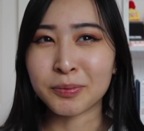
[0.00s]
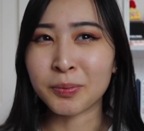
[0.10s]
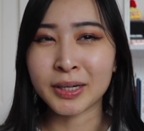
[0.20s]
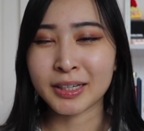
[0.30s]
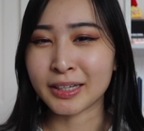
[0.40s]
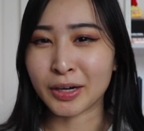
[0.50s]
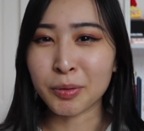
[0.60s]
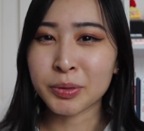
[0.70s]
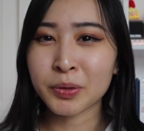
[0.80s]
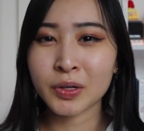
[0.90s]
what could
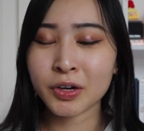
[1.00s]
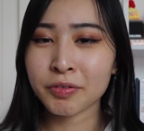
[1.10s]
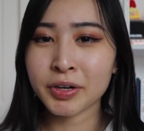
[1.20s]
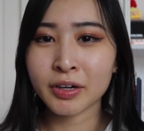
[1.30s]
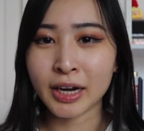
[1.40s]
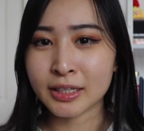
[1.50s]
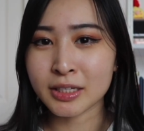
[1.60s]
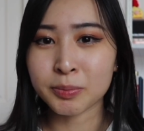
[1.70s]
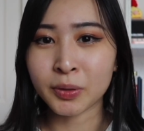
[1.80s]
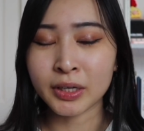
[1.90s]
help you in your career at
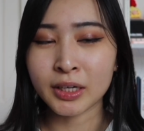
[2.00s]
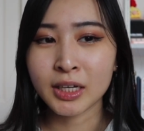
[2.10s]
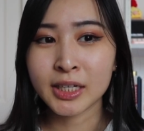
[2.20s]
this point,